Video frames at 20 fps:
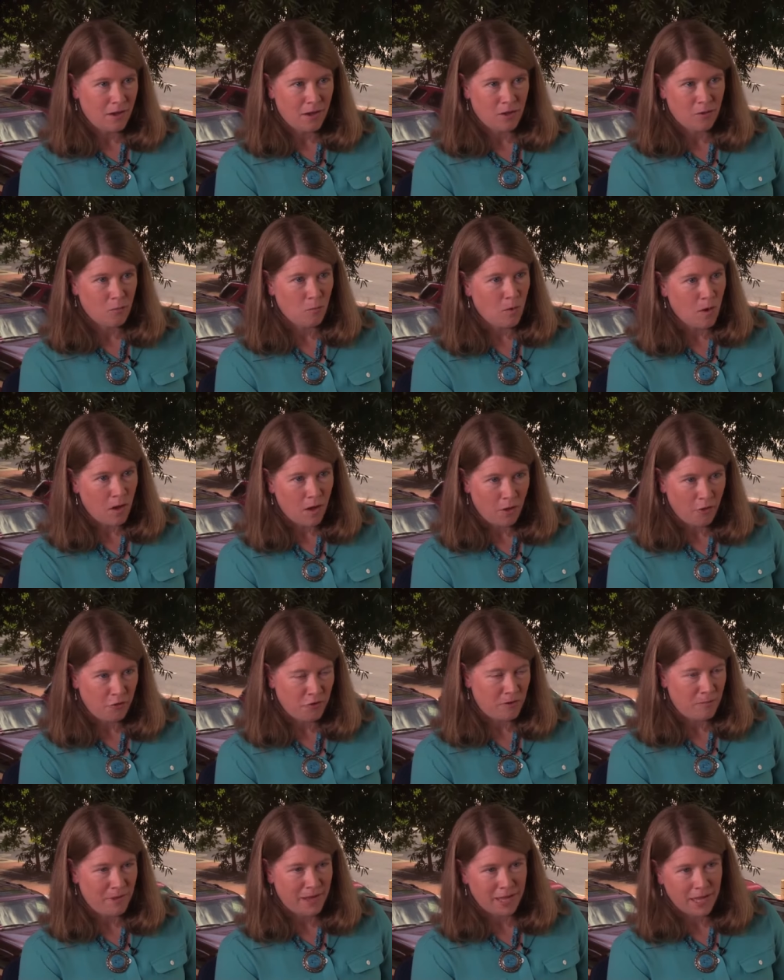on walls
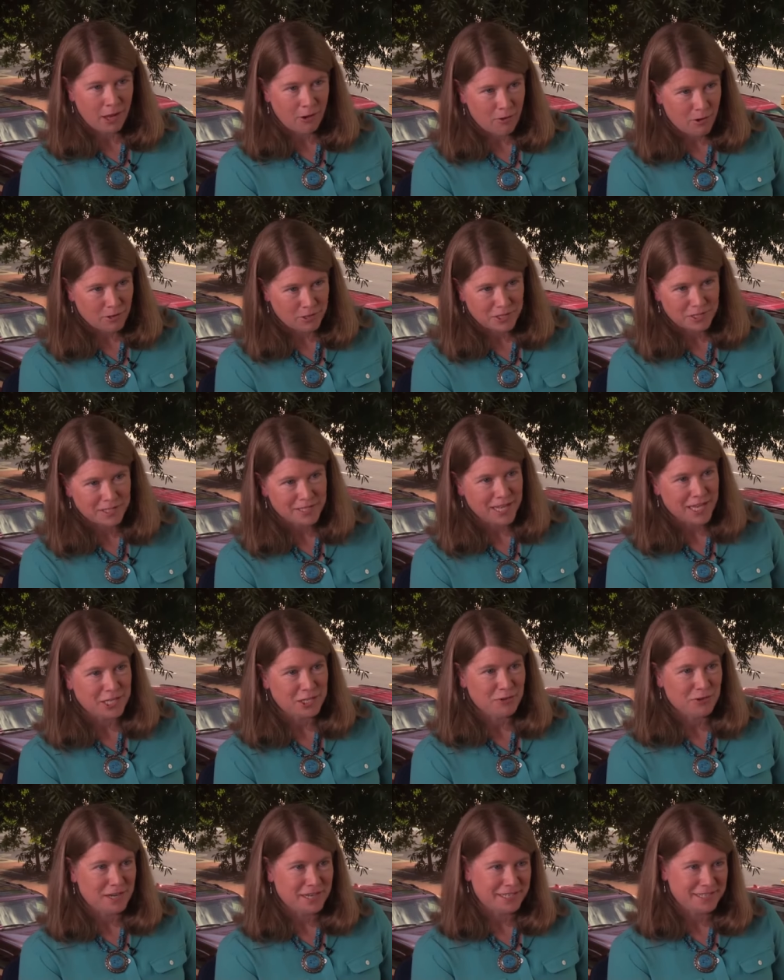and making gross
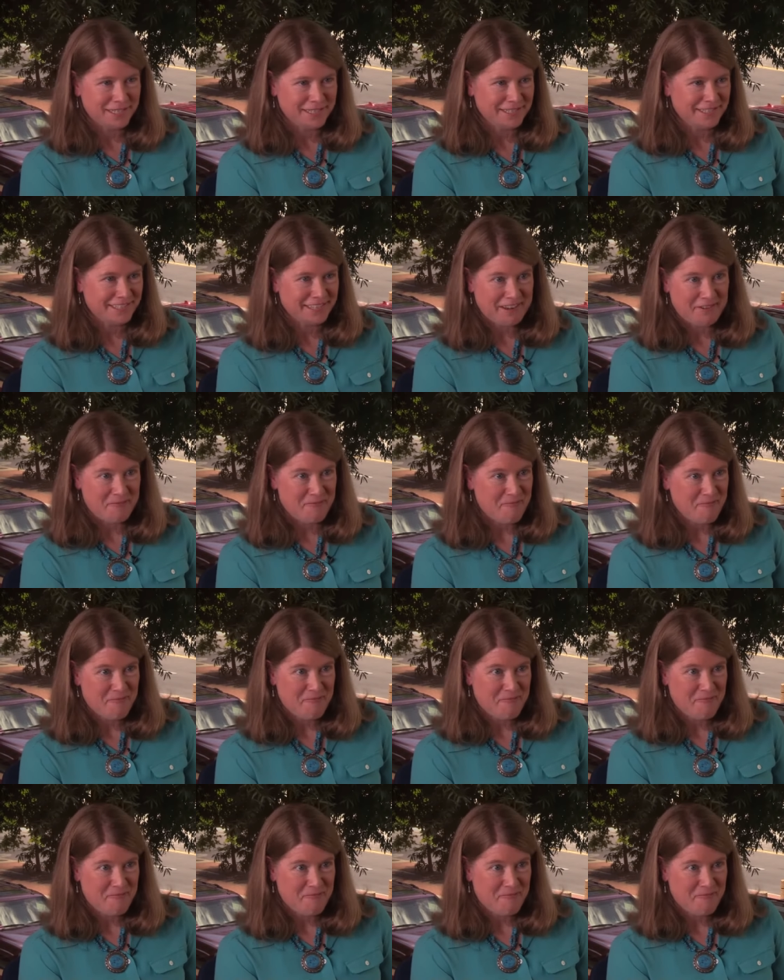exaggerations, and